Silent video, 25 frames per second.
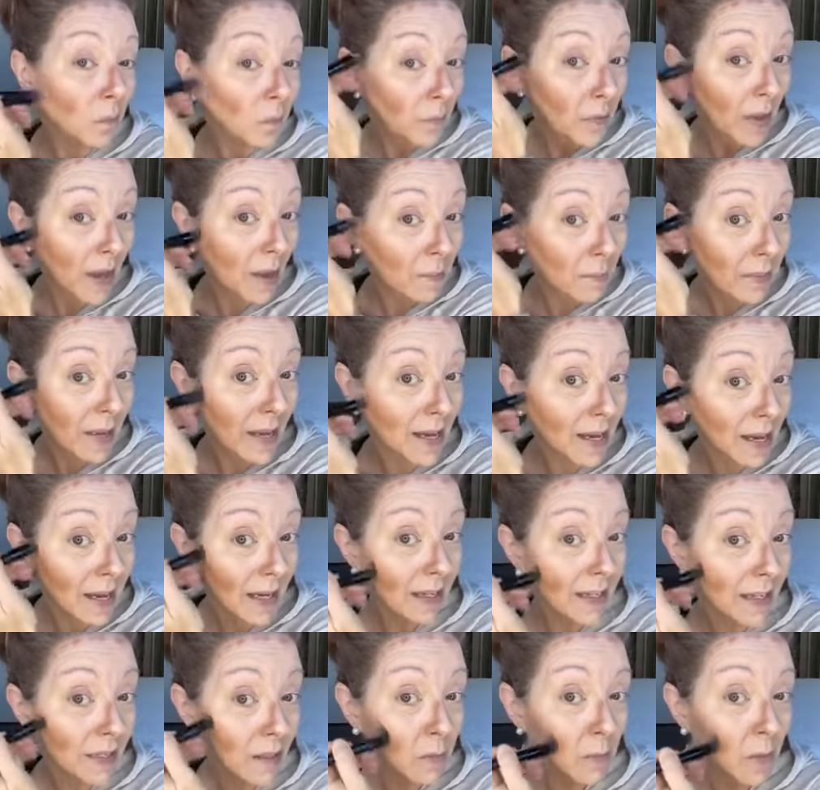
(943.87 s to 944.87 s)
And
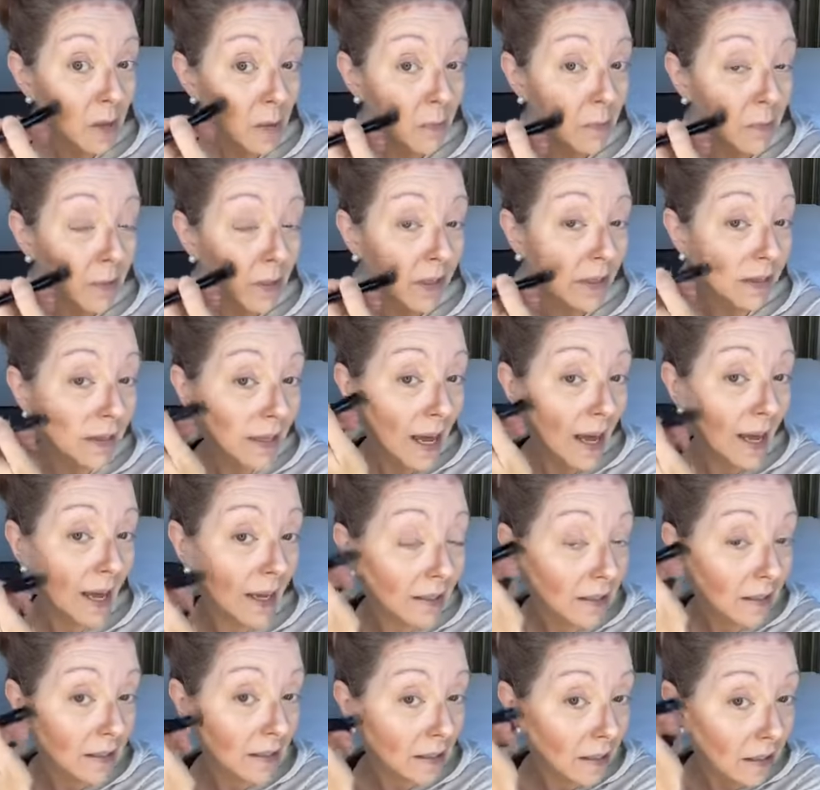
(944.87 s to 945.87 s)
because we put
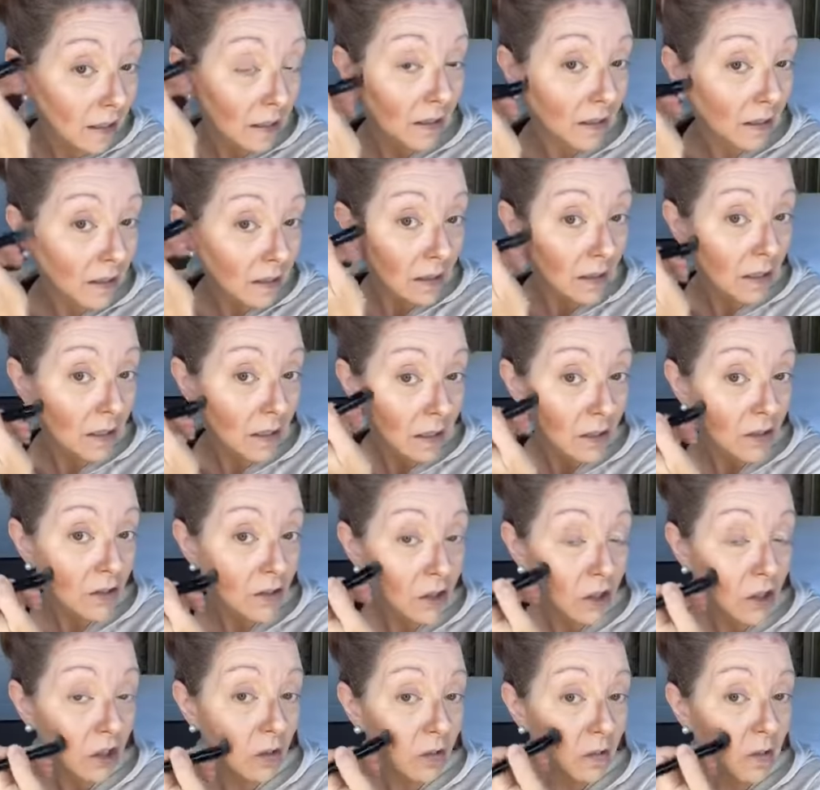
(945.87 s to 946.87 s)
that
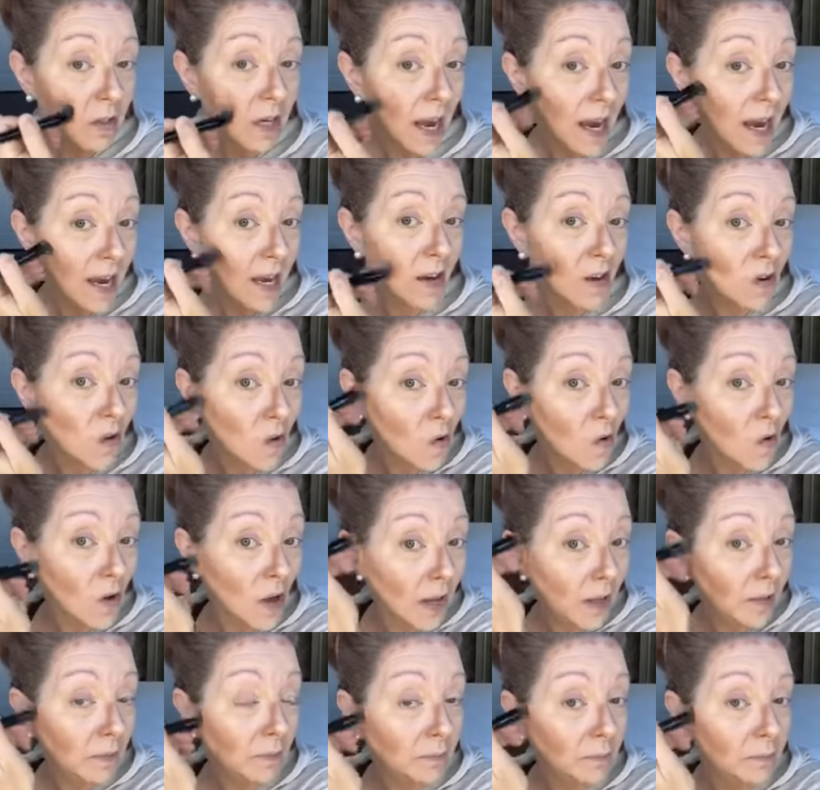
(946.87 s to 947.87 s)
due date
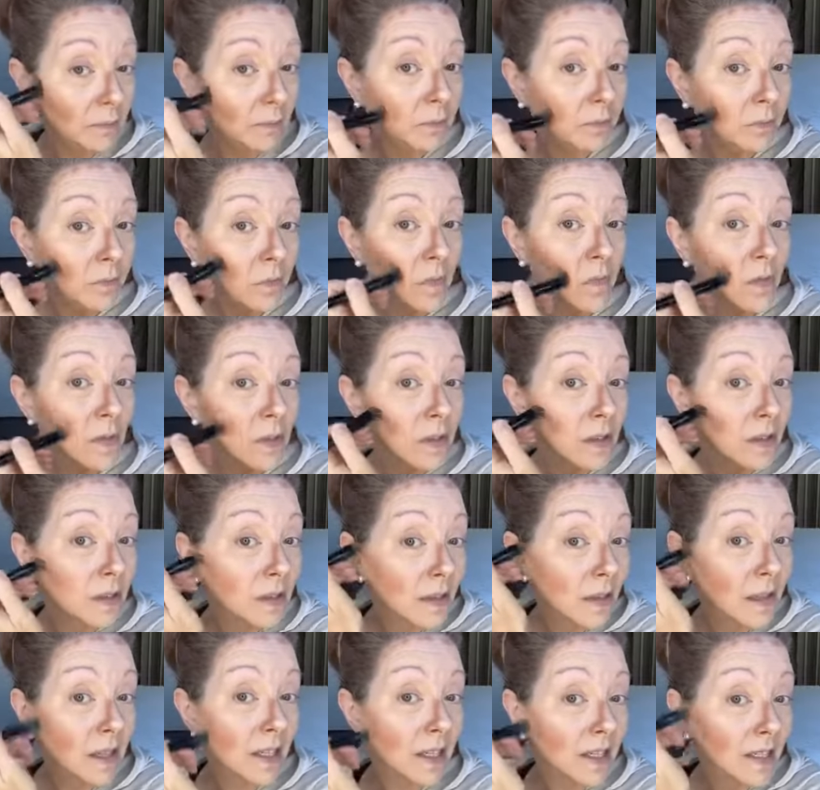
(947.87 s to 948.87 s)
on,
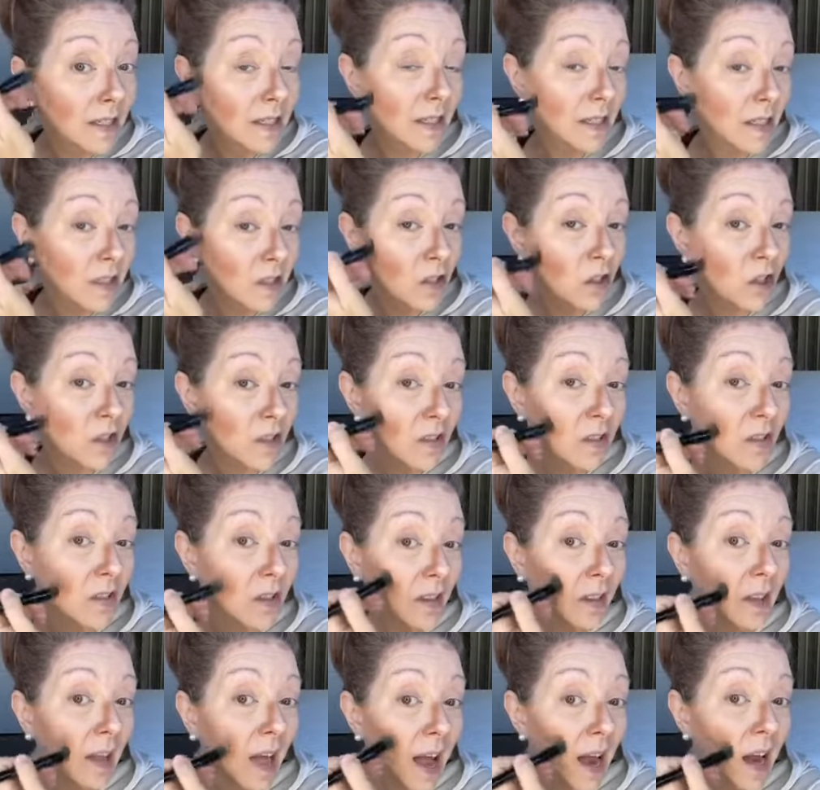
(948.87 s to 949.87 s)
this is just
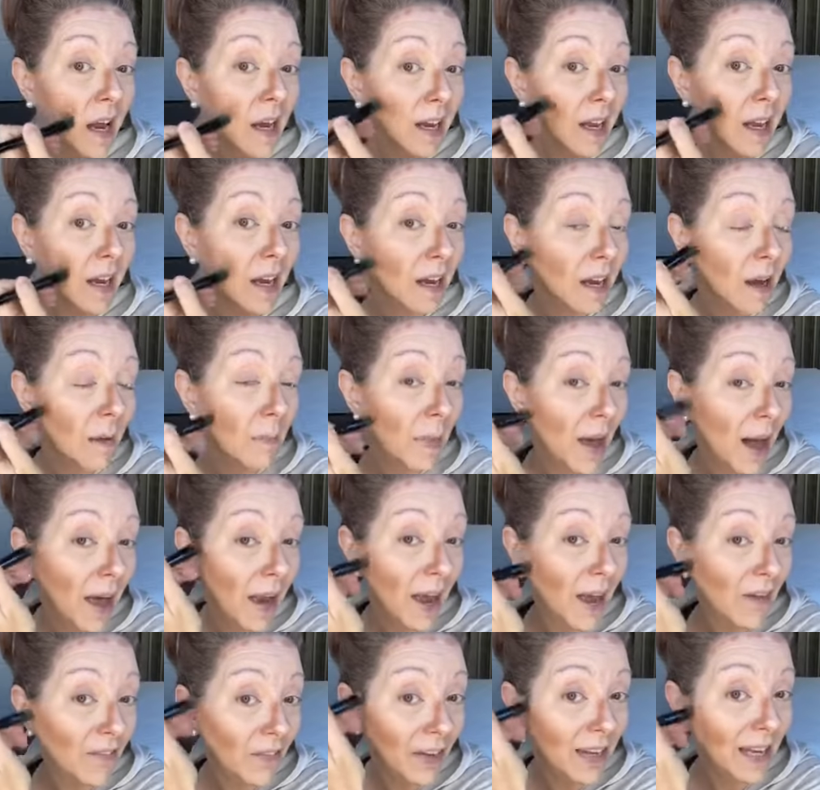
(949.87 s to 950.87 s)
gliding. I'm not
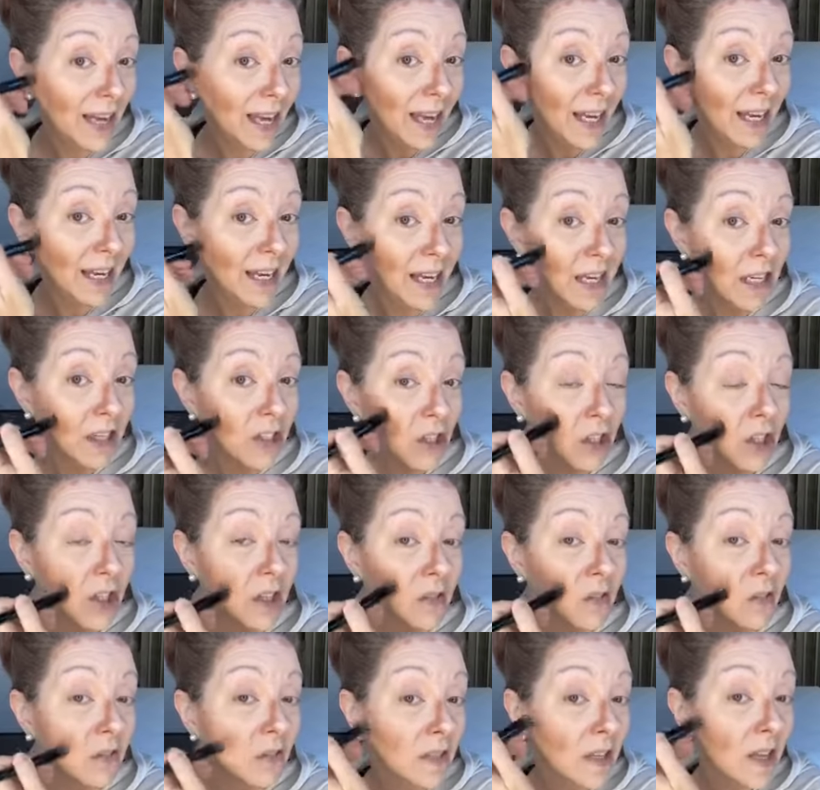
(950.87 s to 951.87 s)
having any
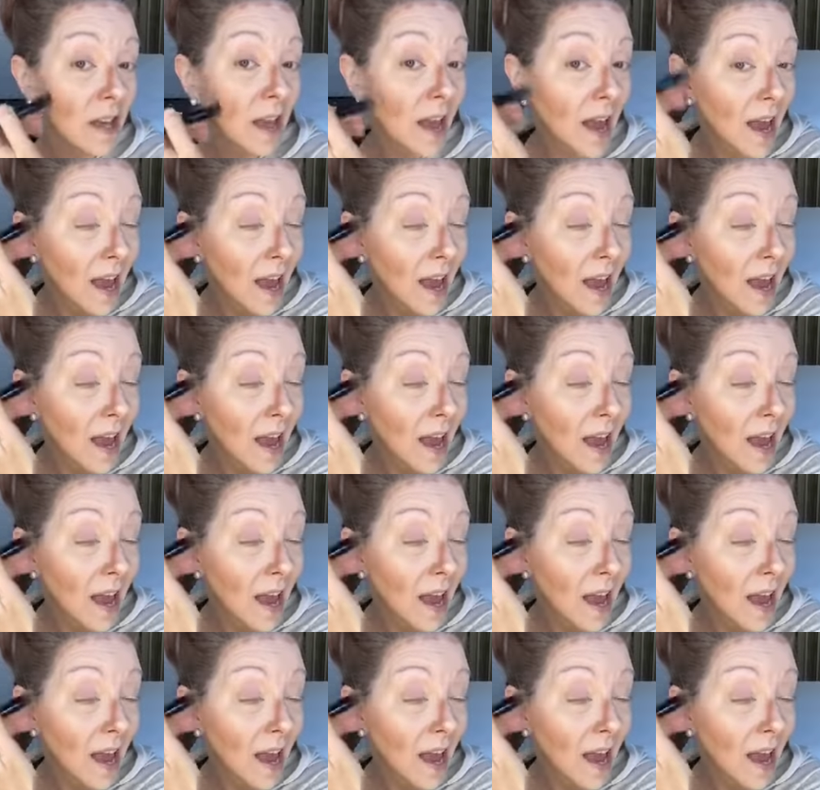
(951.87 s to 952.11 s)
issues.